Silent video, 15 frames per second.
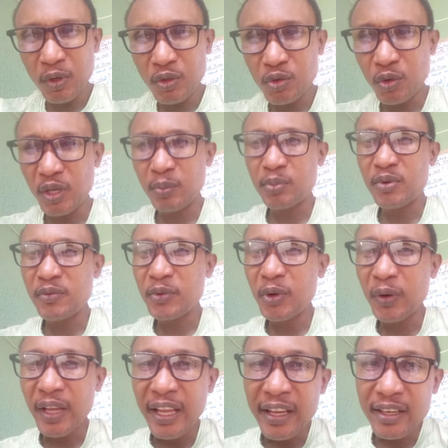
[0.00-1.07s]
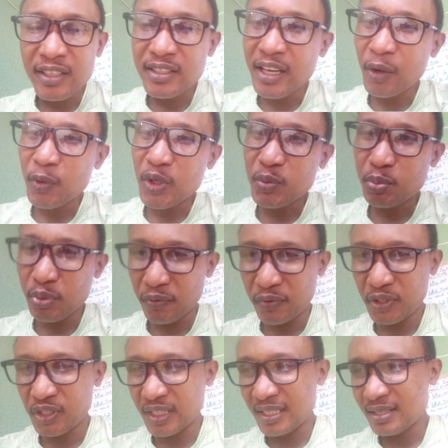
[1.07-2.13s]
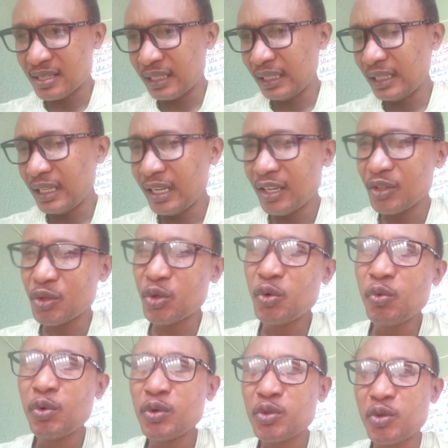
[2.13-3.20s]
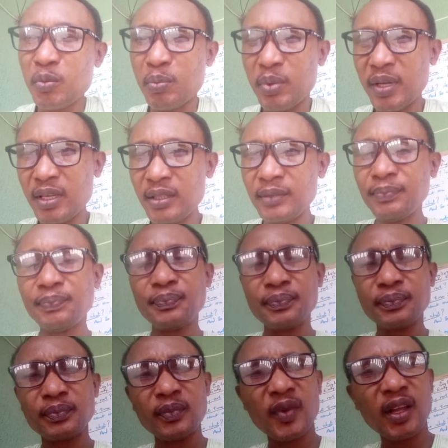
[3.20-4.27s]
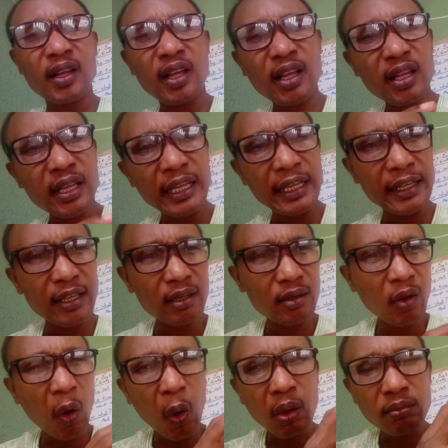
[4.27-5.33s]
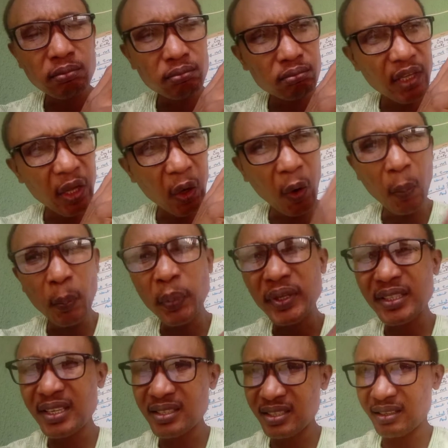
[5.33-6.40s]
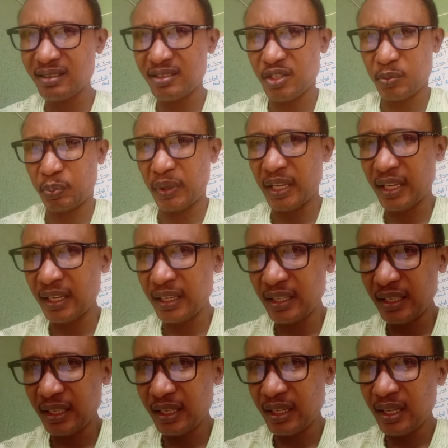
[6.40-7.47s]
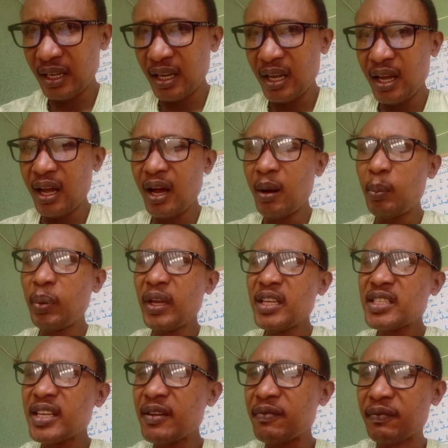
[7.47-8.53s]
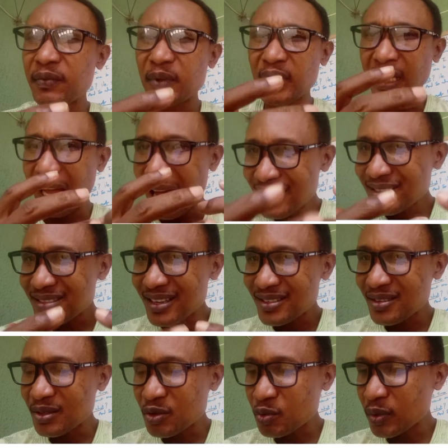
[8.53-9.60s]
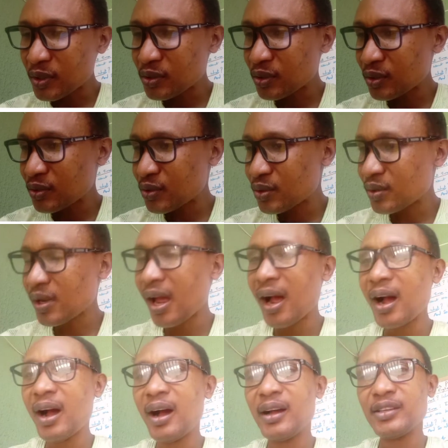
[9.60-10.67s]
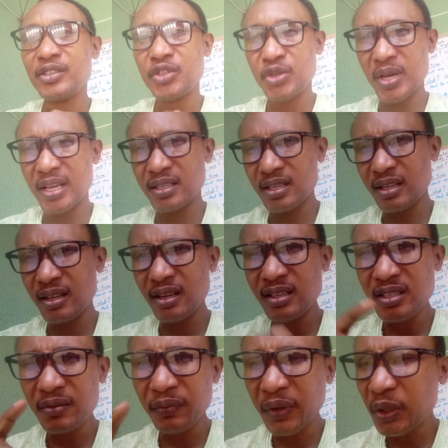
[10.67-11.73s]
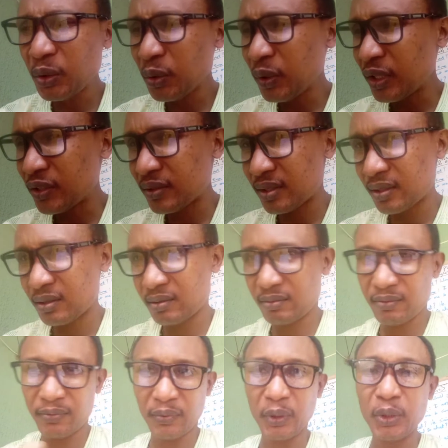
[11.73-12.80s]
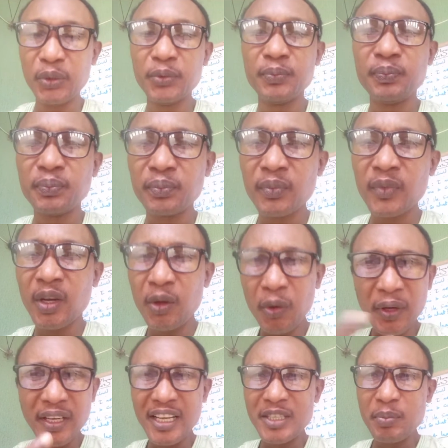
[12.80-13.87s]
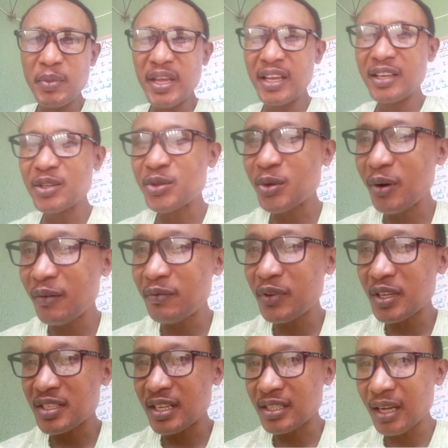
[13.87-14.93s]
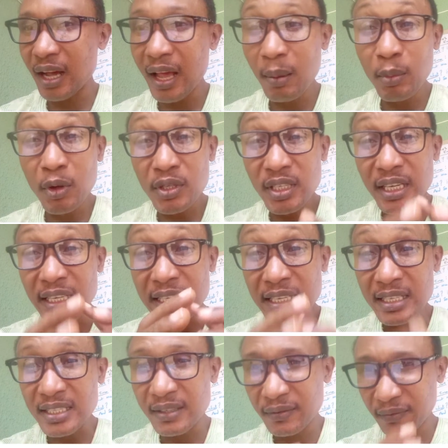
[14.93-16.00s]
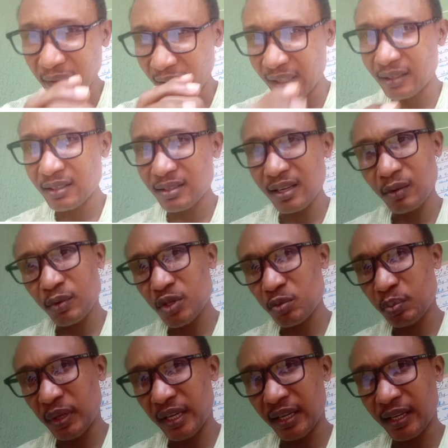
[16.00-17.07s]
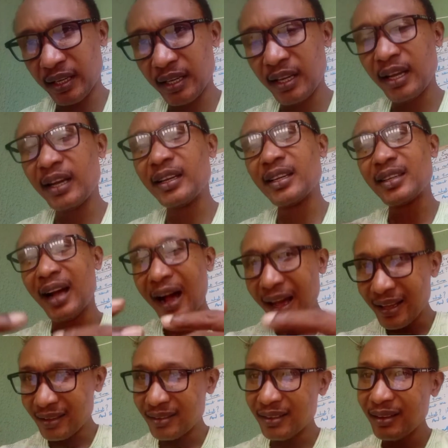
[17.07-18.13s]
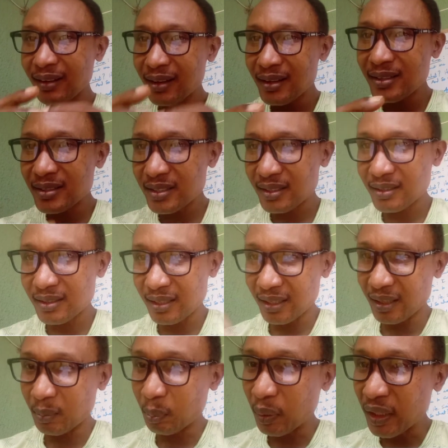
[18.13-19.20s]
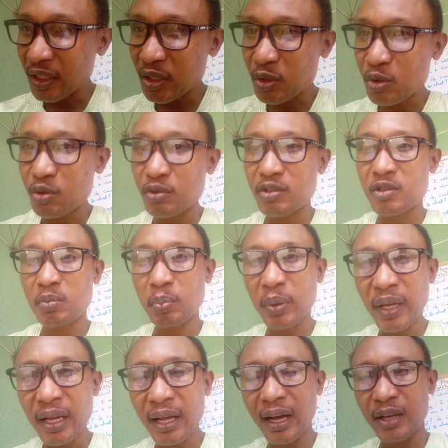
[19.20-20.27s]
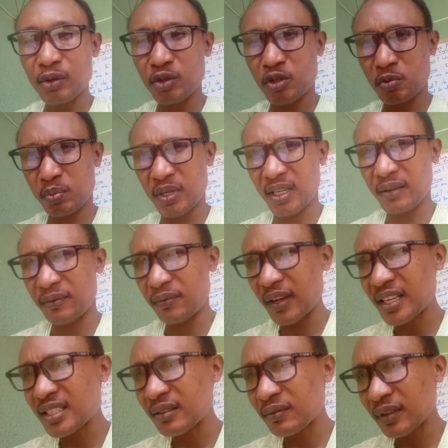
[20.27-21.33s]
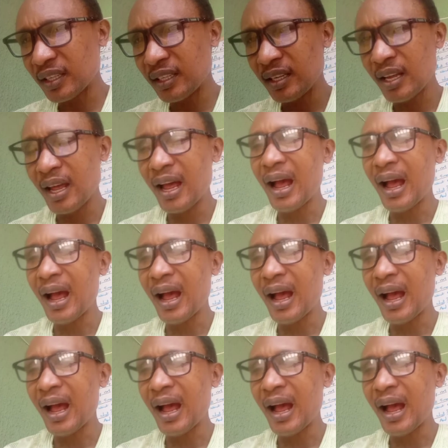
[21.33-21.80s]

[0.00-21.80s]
Want to improve your English language proficiency? Do you want to be a competent English speaker? Please, if the answers to these questions are yes, then this video is for you. Looking at me, it is so obvious that I am not a native English language speaker, that I learned the ability to speak and to speak effectively